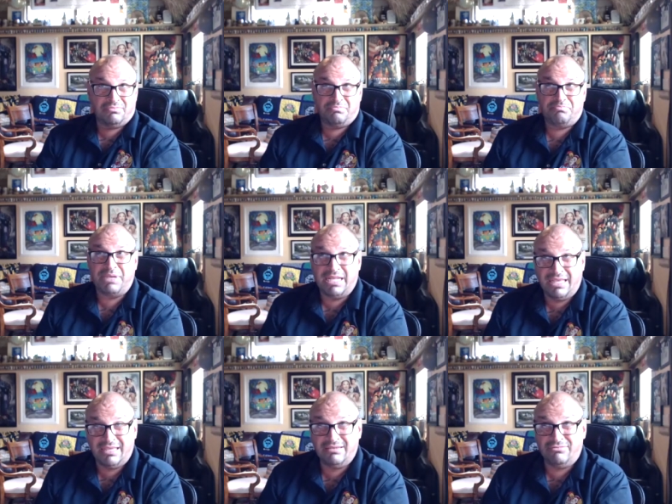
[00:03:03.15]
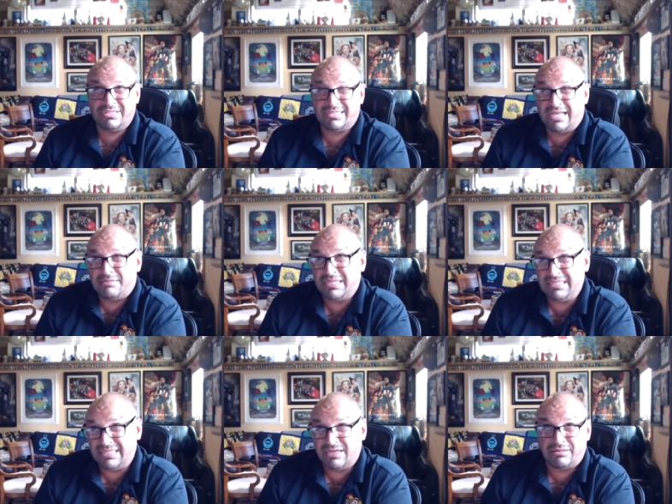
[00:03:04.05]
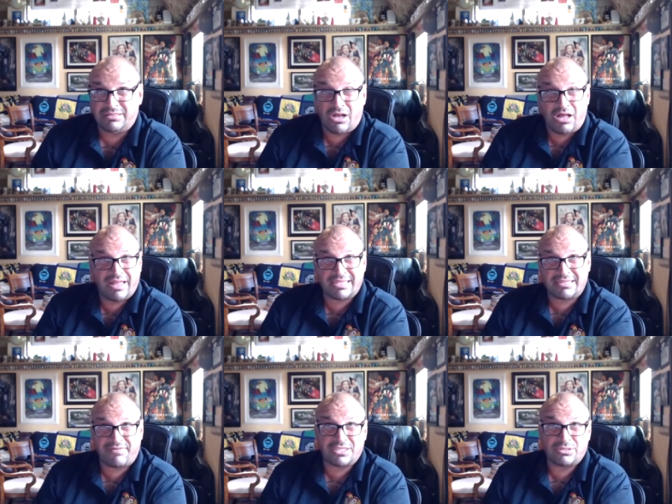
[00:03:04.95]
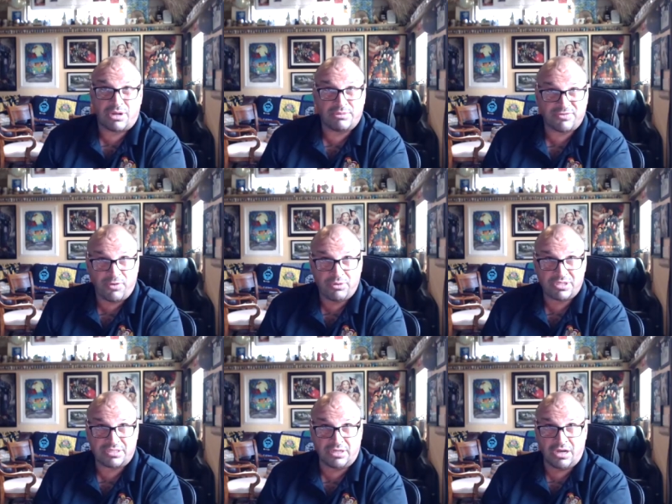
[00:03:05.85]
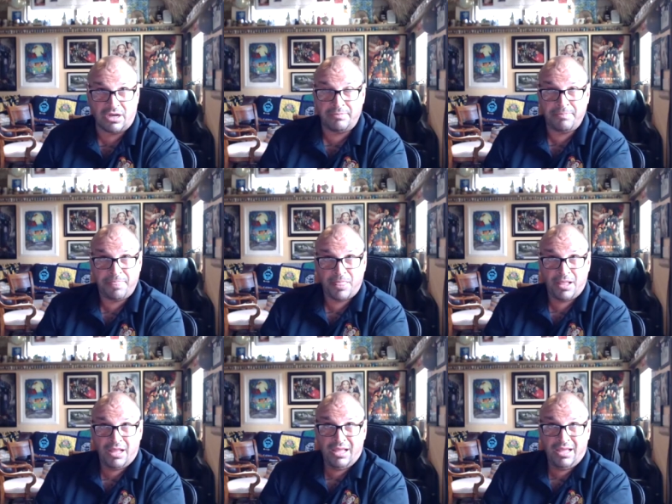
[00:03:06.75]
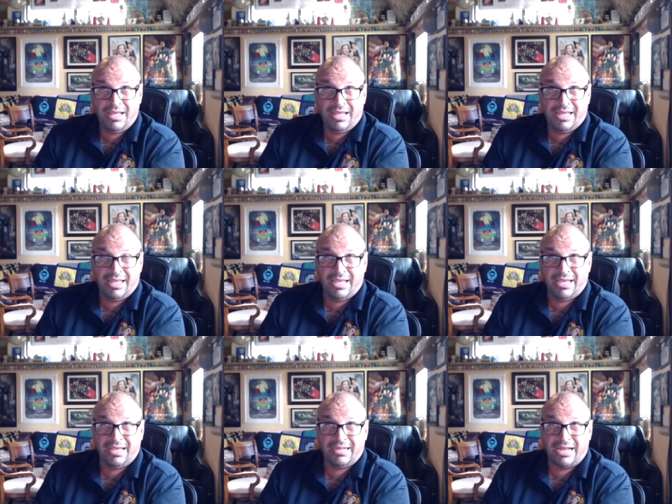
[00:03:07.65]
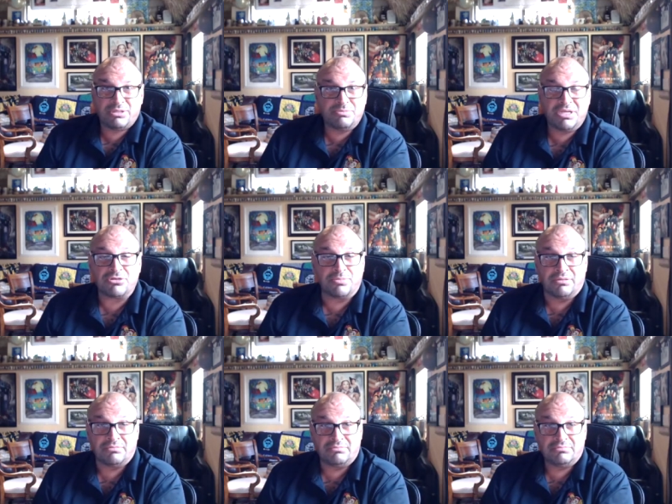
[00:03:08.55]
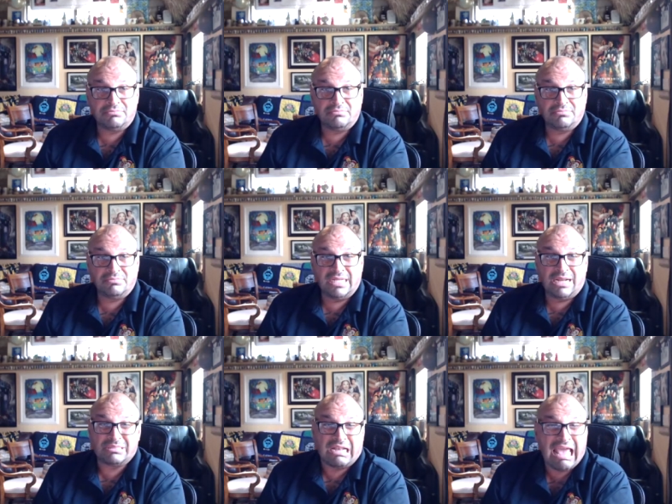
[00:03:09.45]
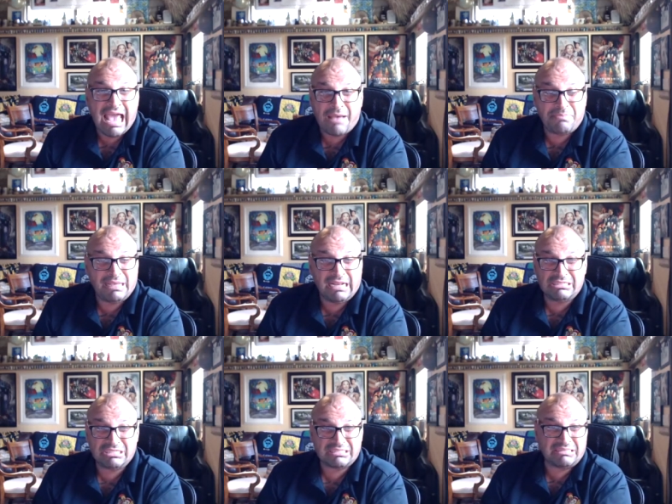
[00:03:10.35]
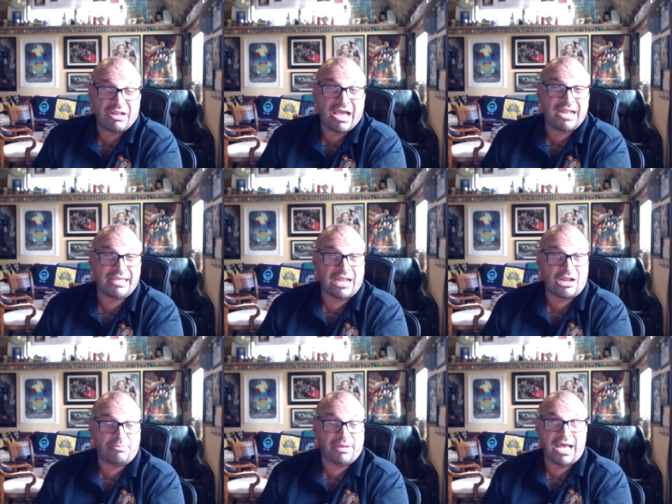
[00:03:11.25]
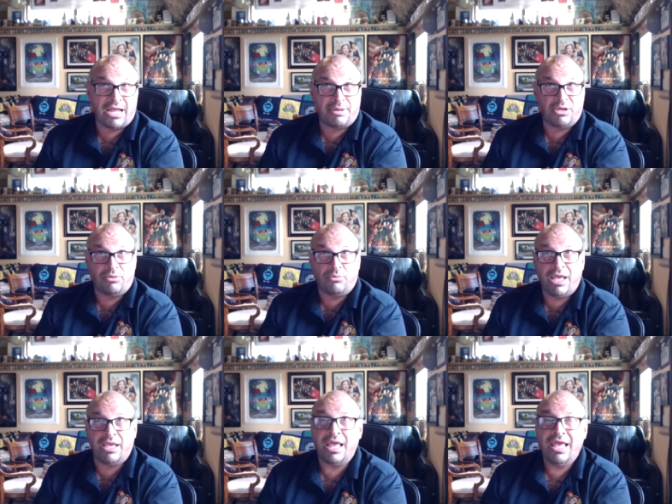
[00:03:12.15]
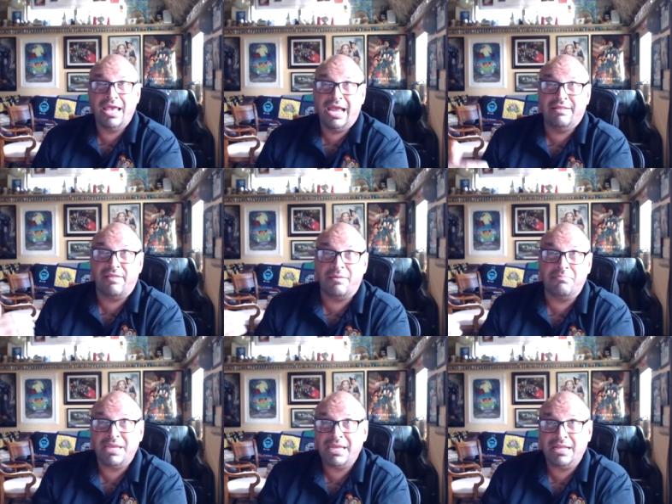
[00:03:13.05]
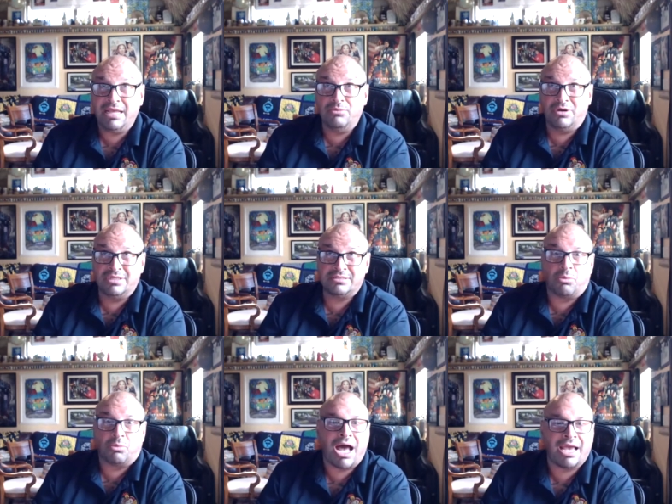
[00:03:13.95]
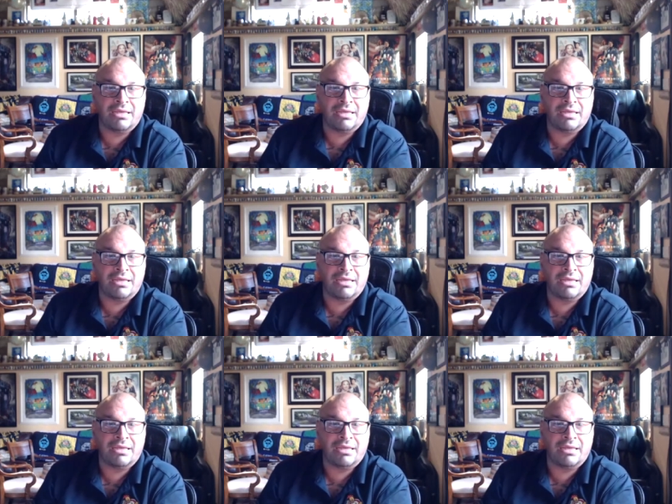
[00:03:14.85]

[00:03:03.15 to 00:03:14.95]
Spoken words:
pity, resentment, guilt, all that stuff. That's what I was focusing on. And I was miserable, and I was unhappy, and I just didn't know how to get out of my own way. And then the meaning was why?